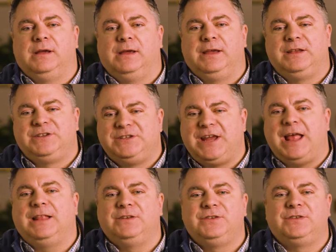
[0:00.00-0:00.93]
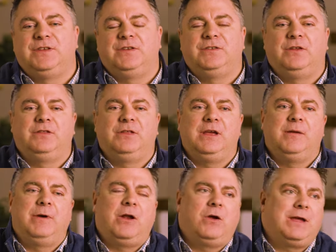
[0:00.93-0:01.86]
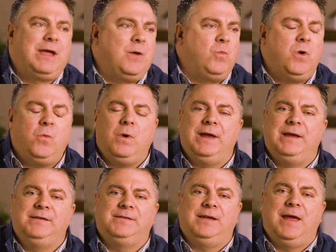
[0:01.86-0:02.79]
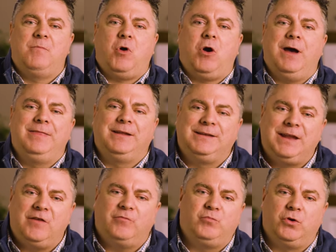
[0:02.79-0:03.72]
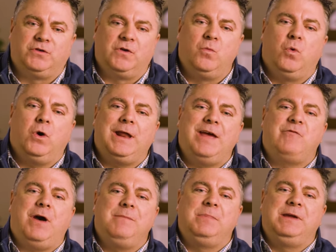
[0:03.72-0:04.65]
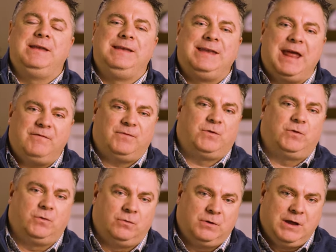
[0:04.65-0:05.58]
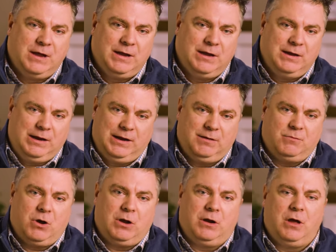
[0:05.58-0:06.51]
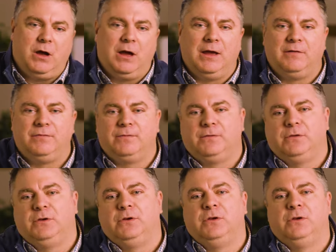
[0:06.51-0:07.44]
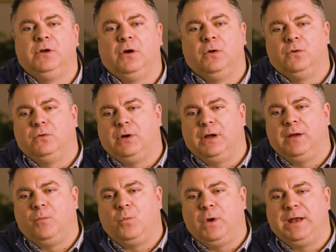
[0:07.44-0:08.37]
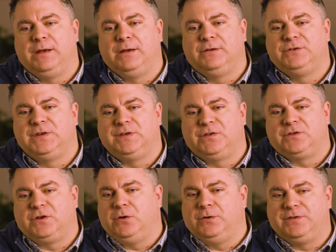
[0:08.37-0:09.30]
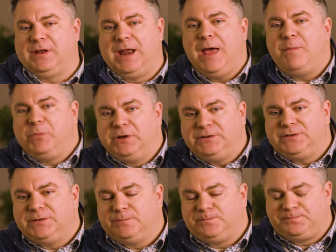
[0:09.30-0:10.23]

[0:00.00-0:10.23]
it challenges us to think about, okay, in what ways am I the deaf person? What have I been deaf to in my life, you know? And when Jesus cures the lepers,